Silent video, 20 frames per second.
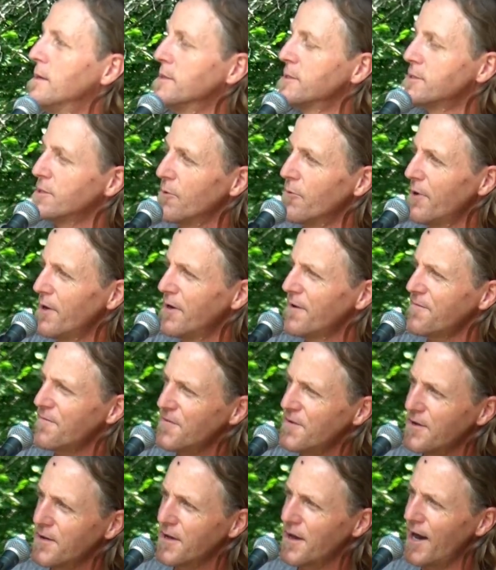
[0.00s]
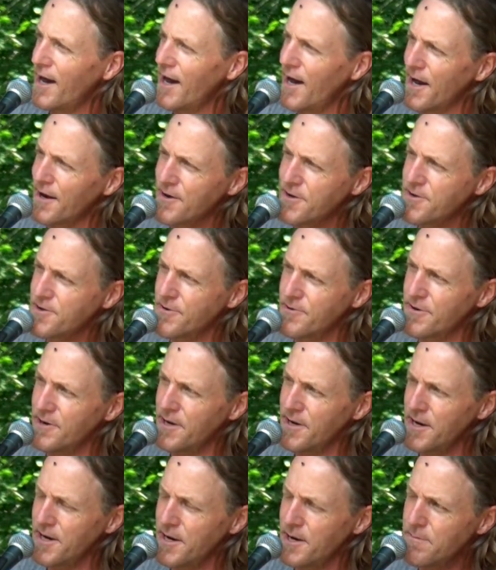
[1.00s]
So if you got a
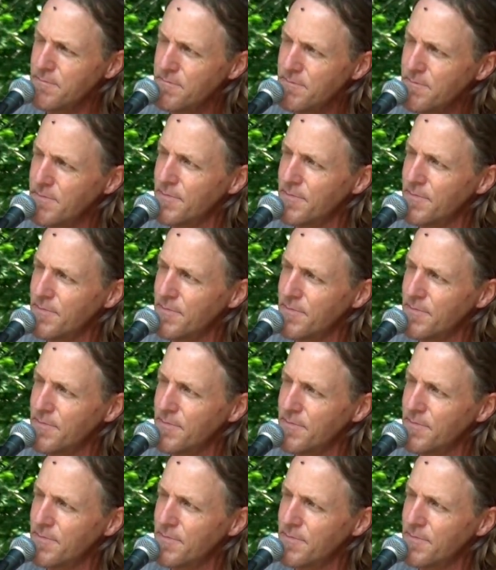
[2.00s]
dream,